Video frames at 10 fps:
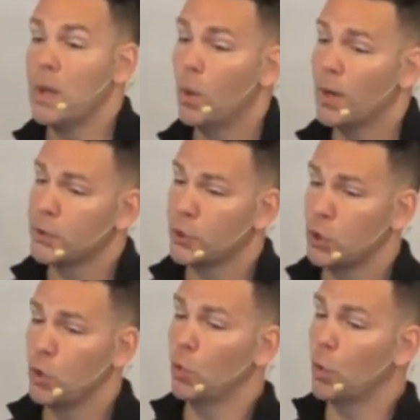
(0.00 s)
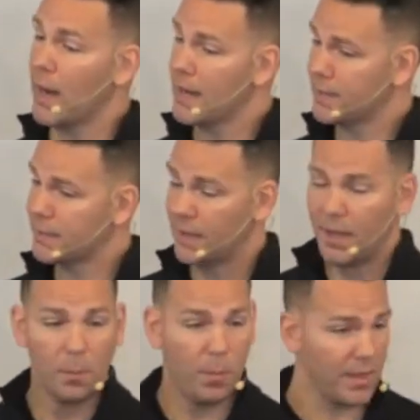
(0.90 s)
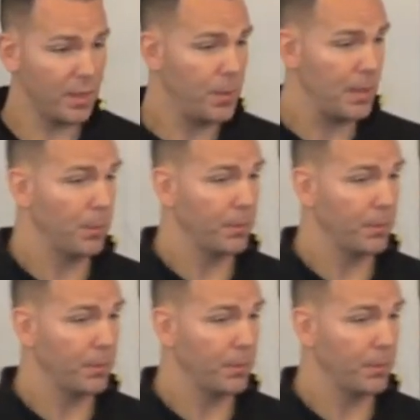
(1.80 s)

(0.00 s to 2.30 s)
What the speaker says: want to do right by the people